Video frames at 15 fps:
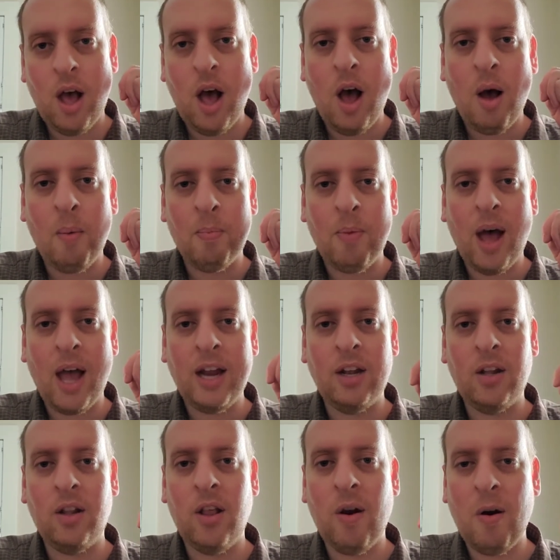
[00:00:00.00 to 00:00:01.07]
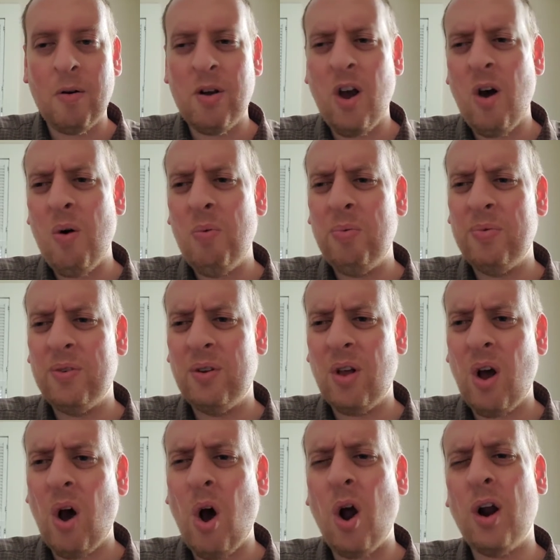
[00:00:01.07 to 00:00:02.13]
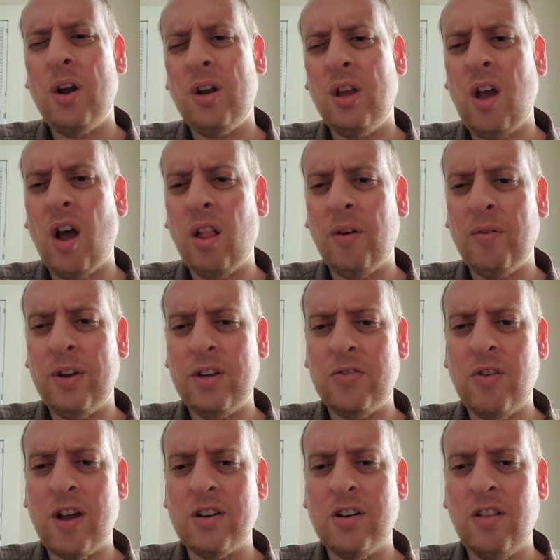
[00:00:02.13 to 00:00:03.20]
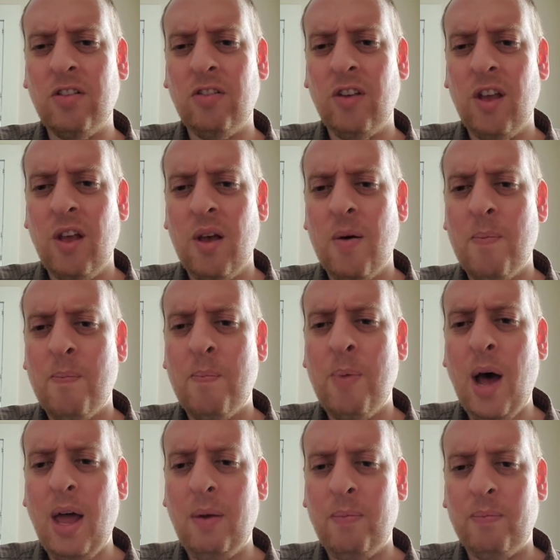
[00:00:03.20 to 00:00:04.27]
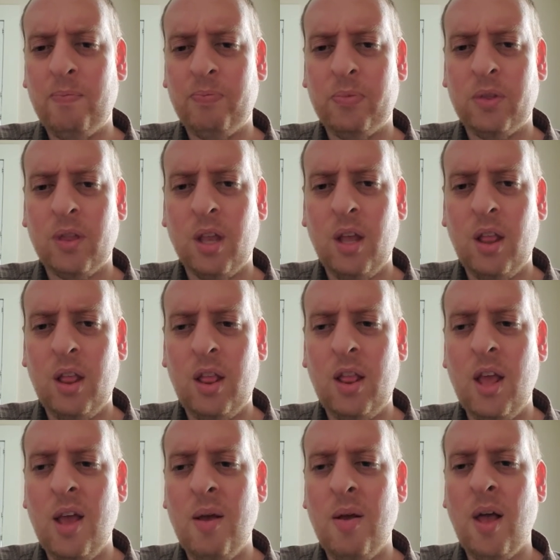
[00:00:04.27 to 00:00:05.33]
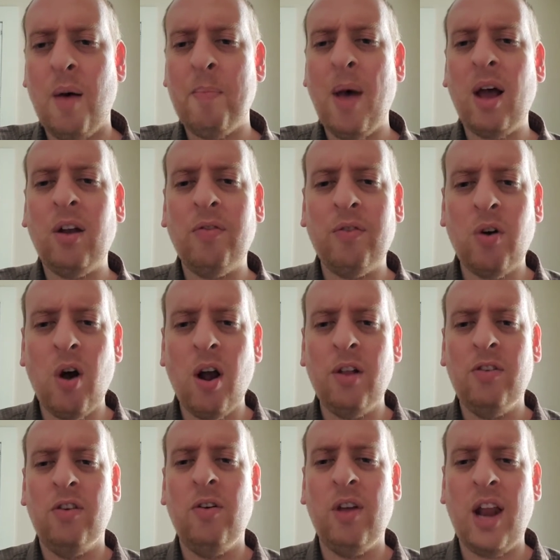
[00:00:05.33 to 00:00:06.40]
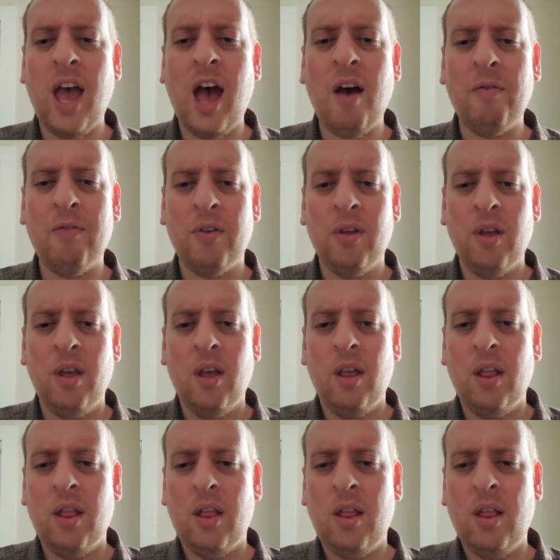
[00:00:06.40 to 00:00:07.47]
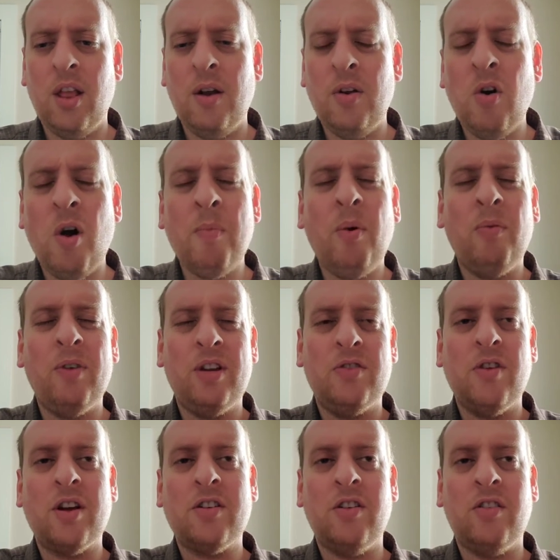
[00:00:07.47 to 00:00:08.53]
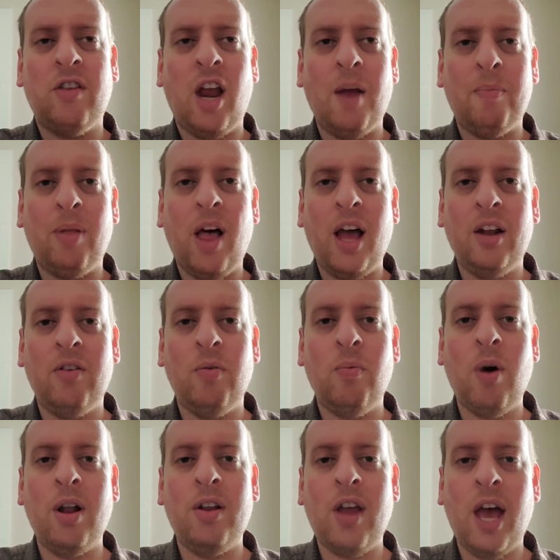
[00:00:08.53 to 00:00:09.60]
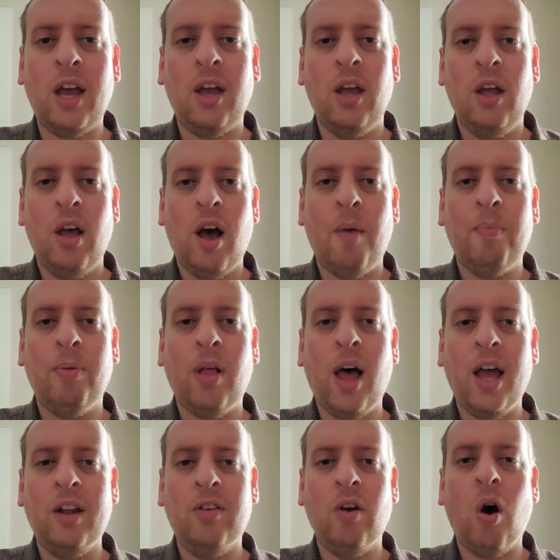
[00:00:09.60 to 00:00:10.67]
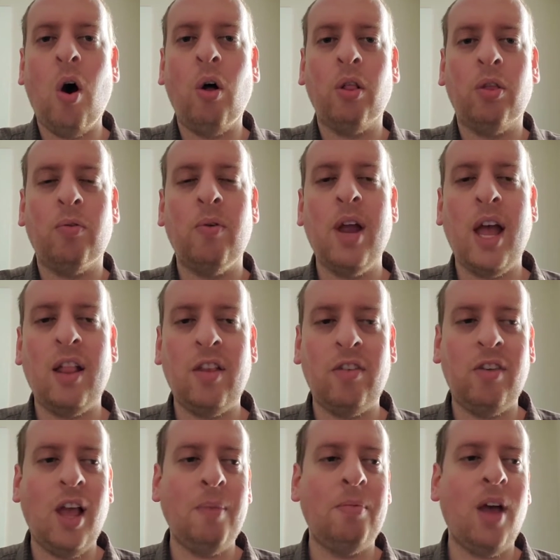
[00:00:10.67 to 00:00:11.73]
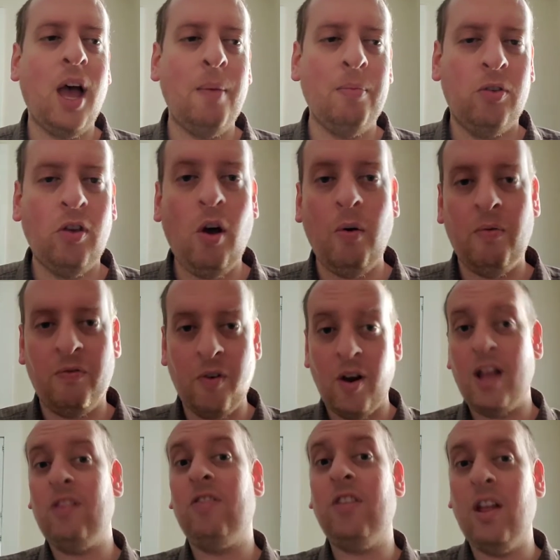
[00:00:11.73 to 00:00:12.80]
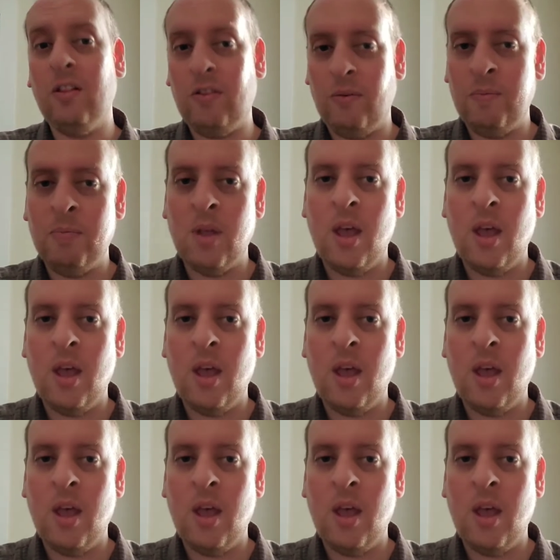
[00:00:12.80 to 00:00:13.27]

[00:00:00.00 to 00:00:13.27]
There are no hard color restrictions, but the amount of cards you can have, the normal restrictions that apply to one deck apply to all 3 at the same time. So, for instance,